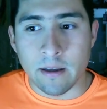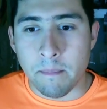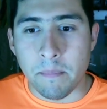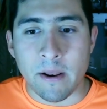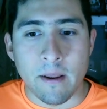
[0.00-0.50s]

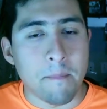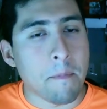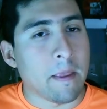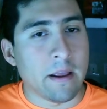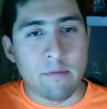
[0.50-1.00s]
But
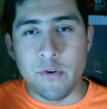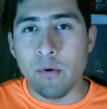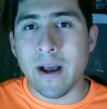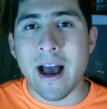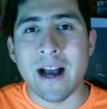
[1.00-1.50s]
if you
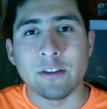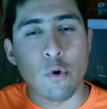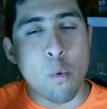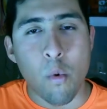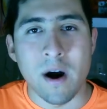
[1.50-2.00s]
guys
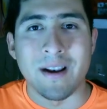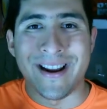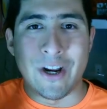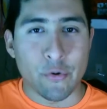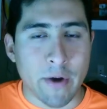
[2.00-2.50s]
want the
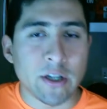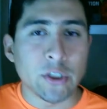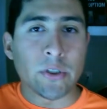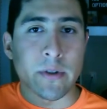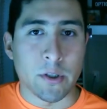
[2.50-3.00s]
greatest
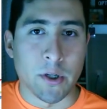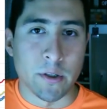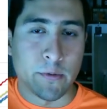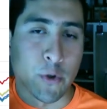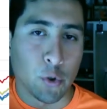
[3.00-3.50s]
returns
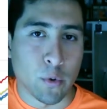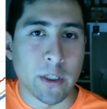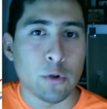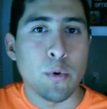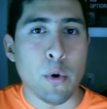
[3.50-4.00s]
for
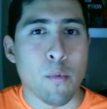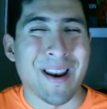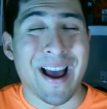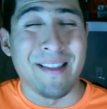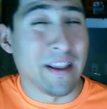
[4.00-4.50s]
2021,
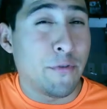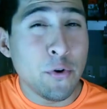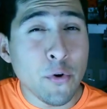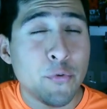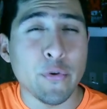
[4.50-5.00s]
and if
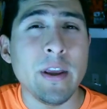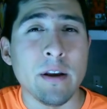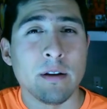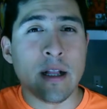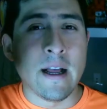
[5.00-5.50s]
you
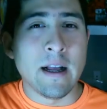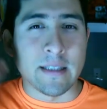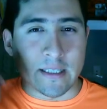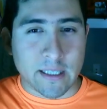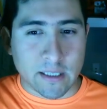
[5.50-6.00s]
feel
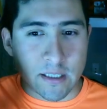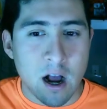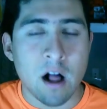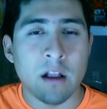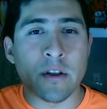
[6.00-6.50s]
that
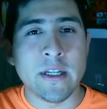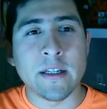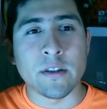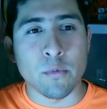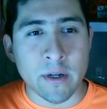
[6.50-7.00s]
technology
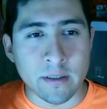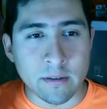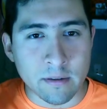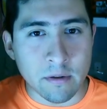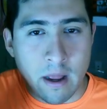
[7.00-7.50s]
is where,
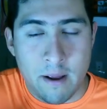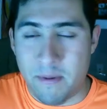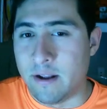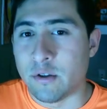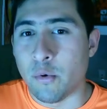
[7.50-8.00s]
I
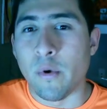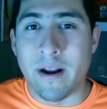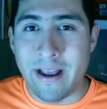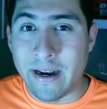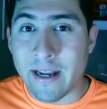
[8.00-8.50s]
mean, it's where
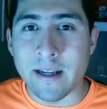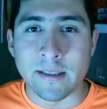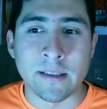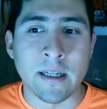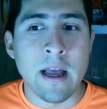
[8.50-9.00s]
it
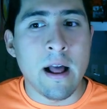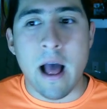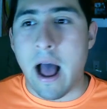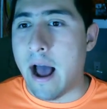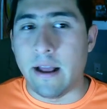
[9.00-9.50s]
is,
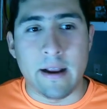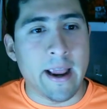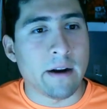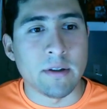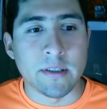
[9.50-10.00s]
I
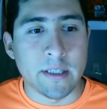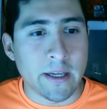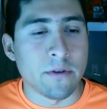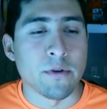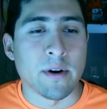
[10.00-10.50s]
guarantee
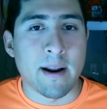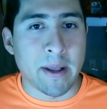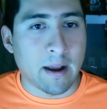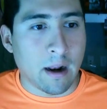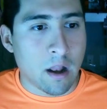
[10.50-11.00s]
you, you're gonna
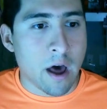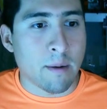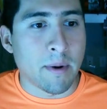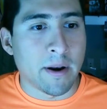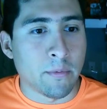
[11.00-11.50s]
make a lot of
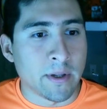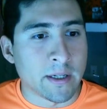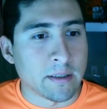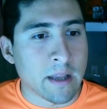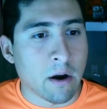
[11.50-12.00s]
money with
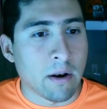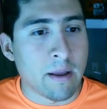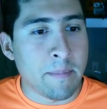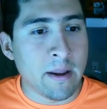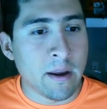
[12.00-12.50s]
this. Now, let
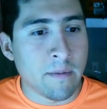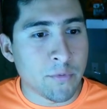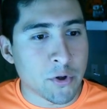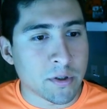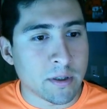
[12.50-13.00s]
me
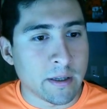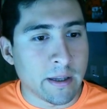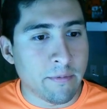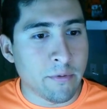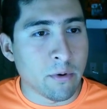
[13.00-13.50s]
just
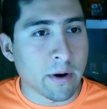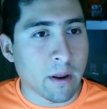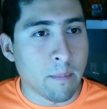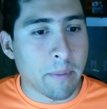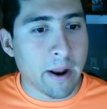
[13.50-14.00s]
give you a
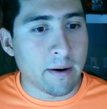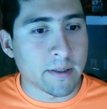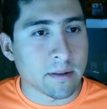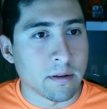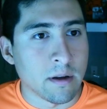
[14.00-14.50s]

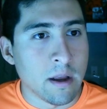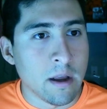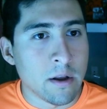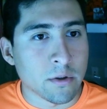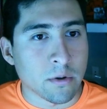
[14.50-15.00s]
comparison.
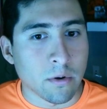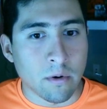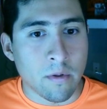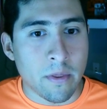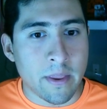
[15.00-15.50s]
So
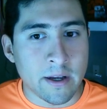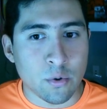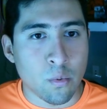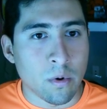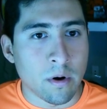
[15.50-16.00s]
on this
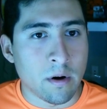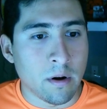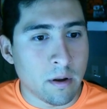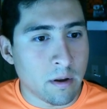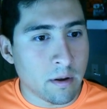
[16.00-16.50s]
one,
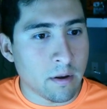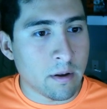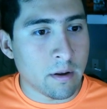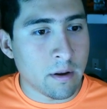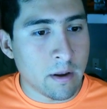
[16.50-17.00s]

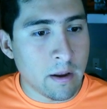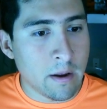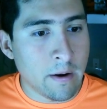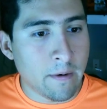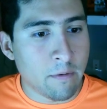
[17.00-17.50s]

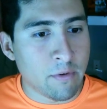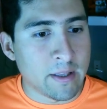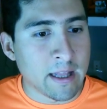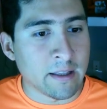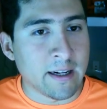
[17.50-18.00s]

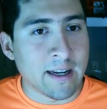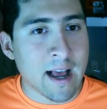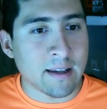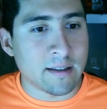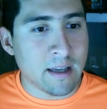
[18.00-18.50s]
Fidelity
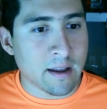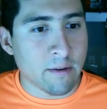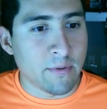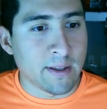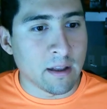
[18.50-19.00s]
NASDAQ, and
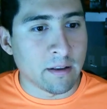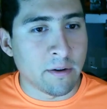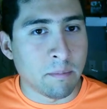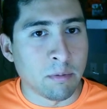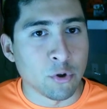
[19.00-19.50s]
Fidelity
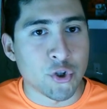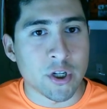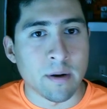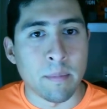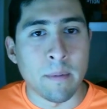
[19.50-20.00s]
Blue Chip.